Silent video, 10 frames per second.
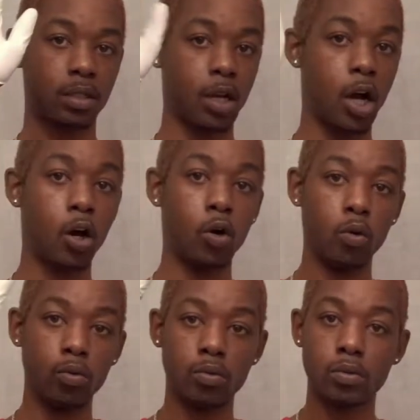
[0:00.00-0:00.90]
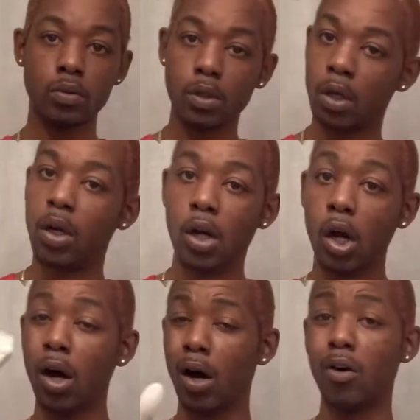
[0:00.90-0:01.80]
Hold
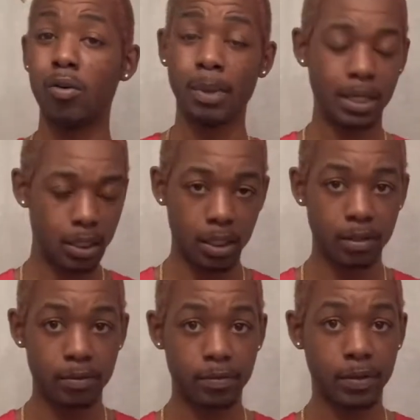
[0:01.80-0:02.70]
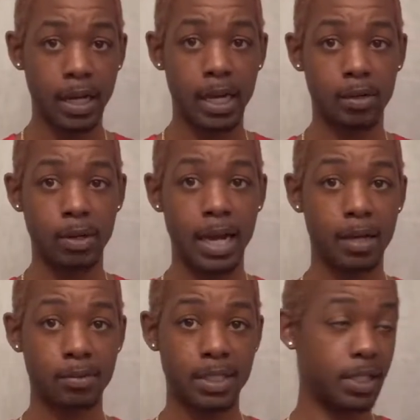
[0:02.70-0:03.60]
my glove.
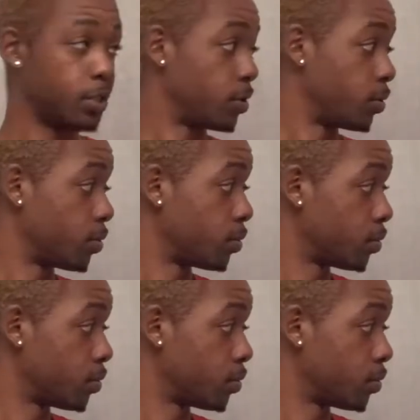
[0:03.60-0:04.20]
How dare you?